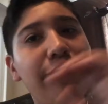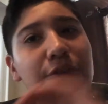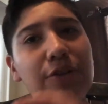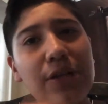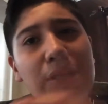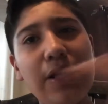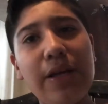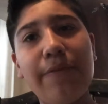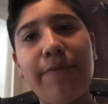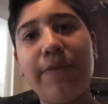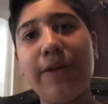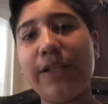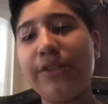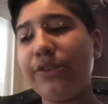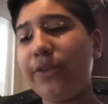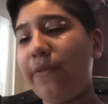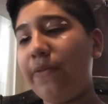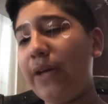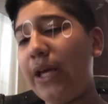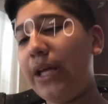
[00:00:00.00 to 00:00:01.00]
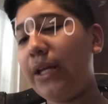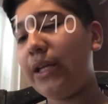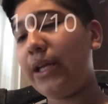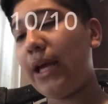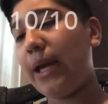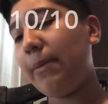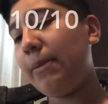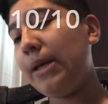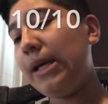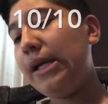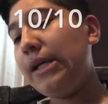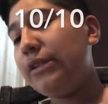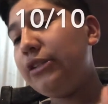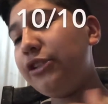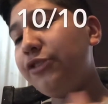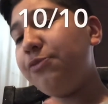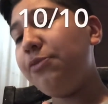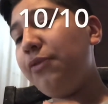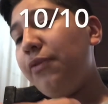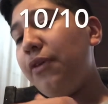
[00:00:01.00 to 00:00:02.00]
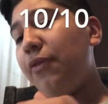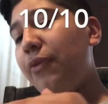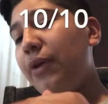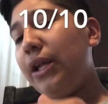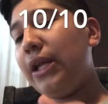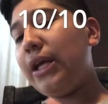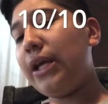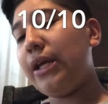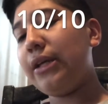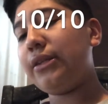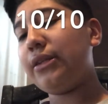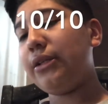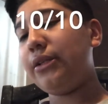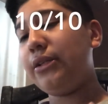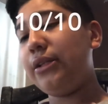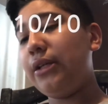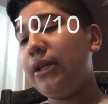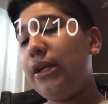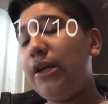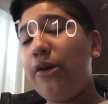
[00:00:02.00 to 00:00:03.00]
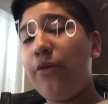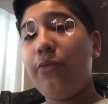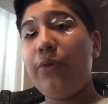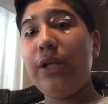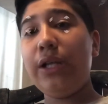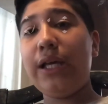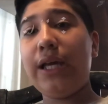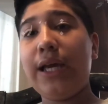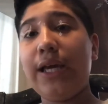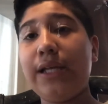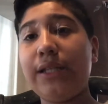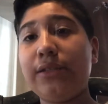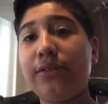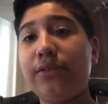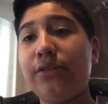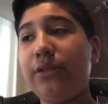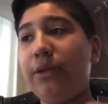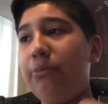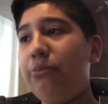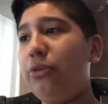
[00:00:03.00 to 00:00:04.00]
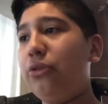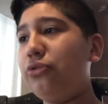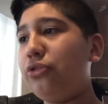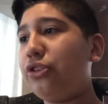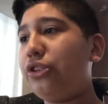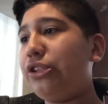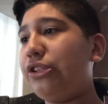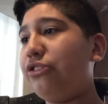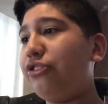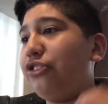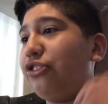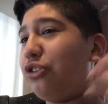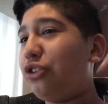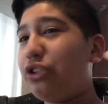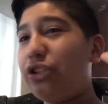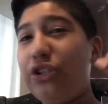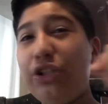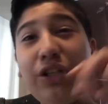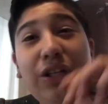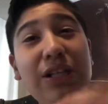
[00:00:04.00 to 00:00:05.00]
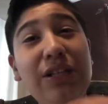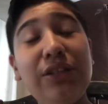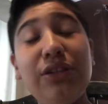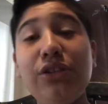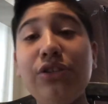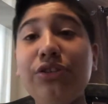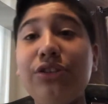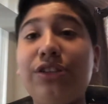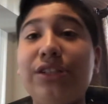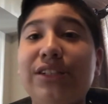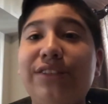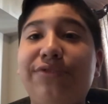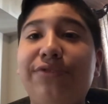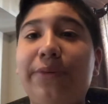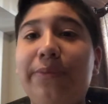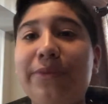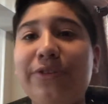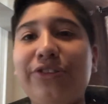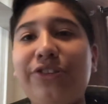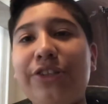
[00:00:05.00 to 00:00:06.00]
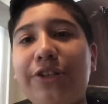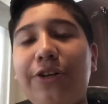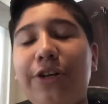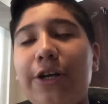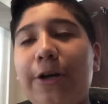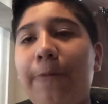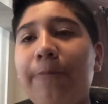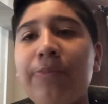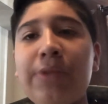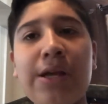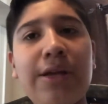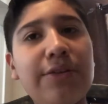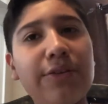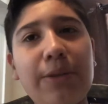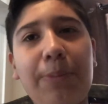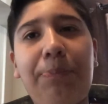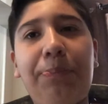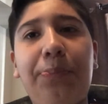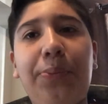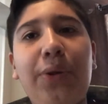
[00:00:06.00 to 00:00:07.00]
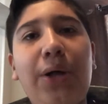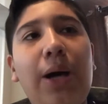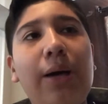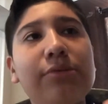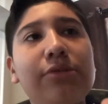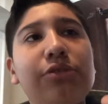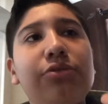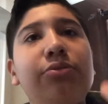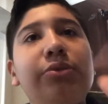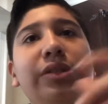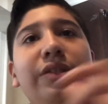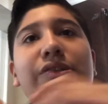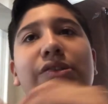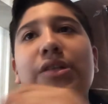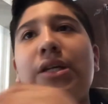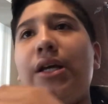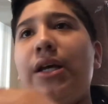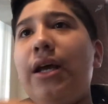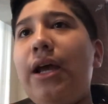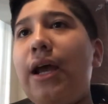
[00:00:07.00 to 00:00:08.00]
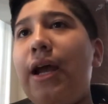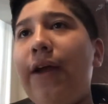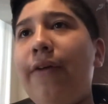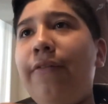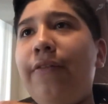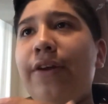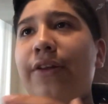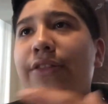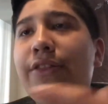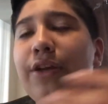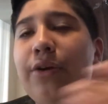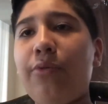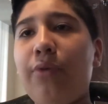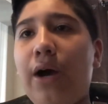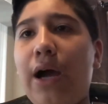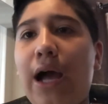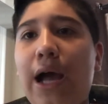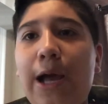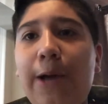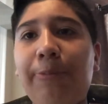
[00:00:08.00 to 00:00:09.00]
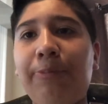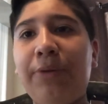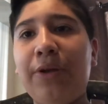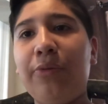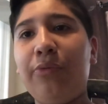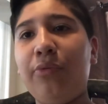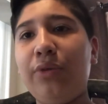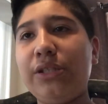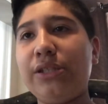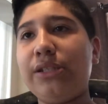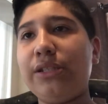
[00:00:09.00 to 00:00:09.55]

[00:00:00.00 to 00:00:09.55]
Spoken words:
Events of Endgame, this movie really hit the emotions, the good illusions from Mysterio, the plot twist, everything will happen with